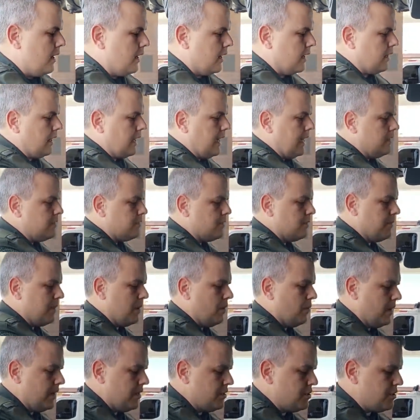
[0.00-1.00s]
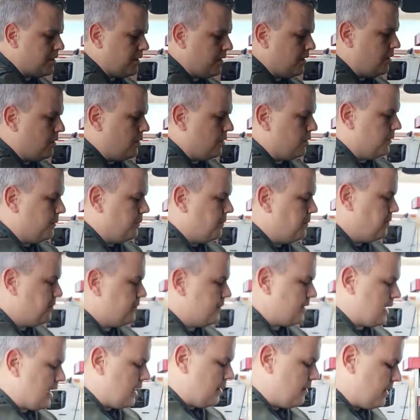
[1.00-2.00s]
glass from my windshield,
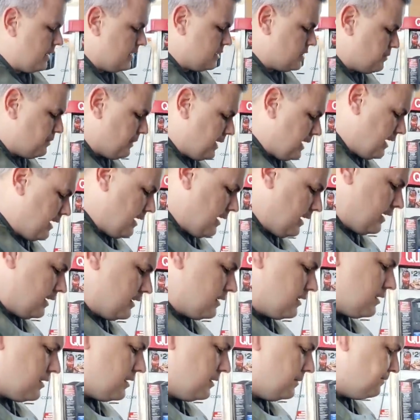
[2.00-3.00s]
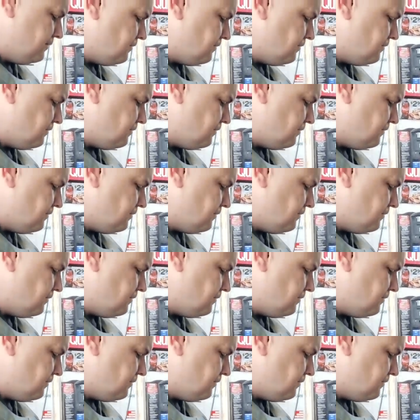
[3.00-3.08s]
evidence bags,